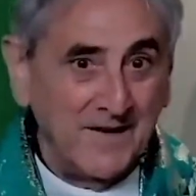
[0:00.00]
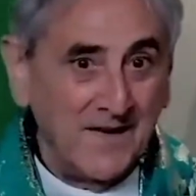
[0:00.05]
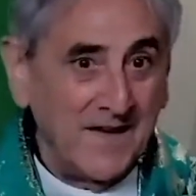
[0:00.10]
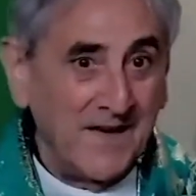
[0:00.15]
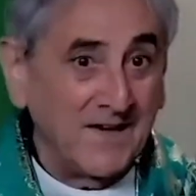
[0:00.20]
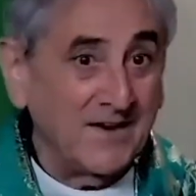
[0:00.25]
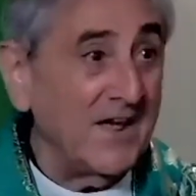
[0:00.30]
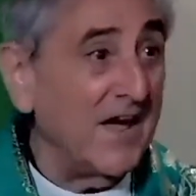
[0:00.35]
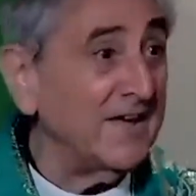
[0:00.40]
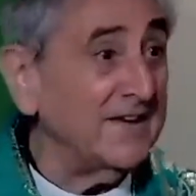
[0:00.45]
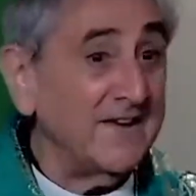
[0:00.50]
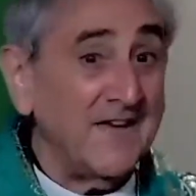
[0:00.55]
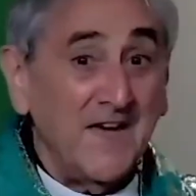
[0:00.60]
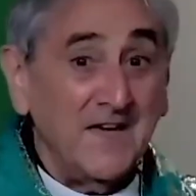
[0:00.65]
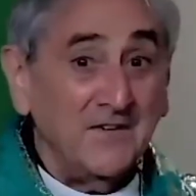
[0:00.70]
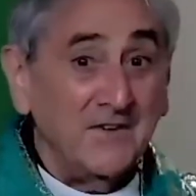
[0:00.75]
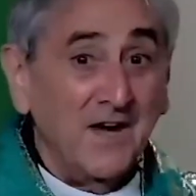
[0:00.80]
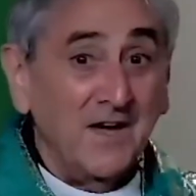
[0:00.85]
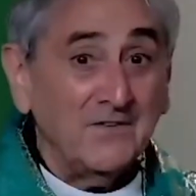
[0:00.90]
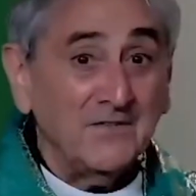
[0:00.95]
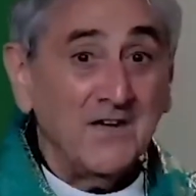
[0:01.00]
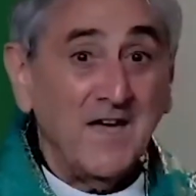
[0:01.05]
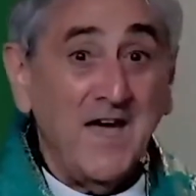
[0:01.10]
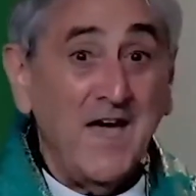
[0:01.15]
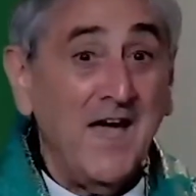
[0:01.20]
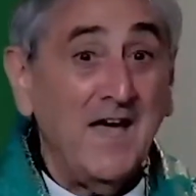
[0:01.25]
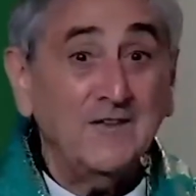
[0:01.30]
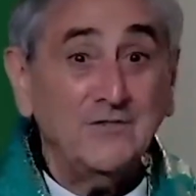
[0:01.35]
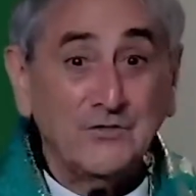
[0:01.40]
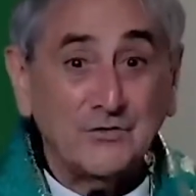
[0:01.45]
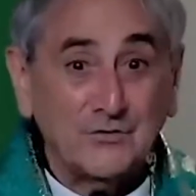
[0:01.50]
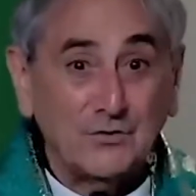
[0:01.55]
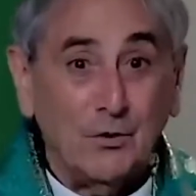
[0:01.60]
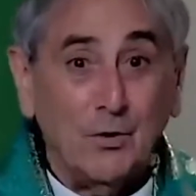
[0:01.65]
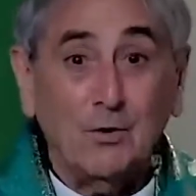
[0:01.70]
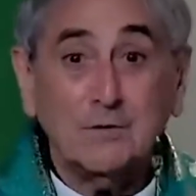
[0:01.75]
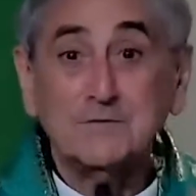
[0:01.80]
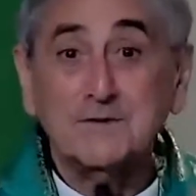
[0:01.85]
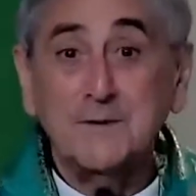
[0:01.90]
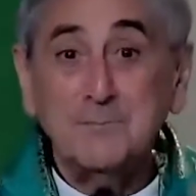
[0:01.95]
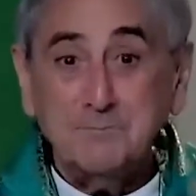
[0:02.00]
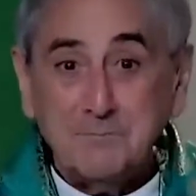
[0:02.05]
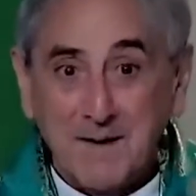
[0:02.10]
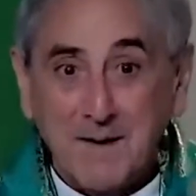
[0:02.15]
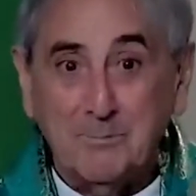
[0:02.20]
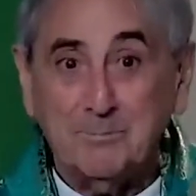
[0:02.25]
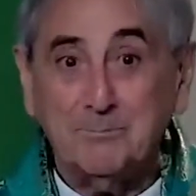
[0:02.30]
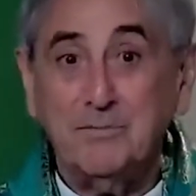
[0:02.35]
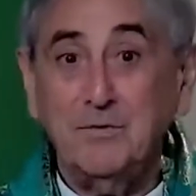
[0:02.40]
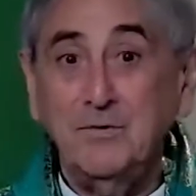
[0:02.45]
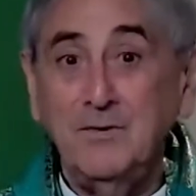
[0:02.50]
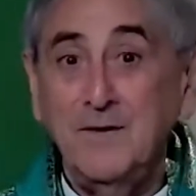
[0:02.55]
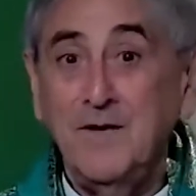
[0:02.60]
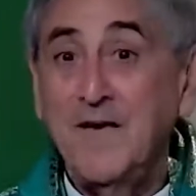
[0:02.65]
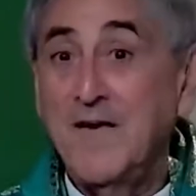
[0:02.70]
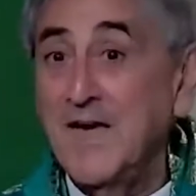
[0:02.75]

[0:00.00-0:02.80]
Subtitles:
and I cannot add salt and pepper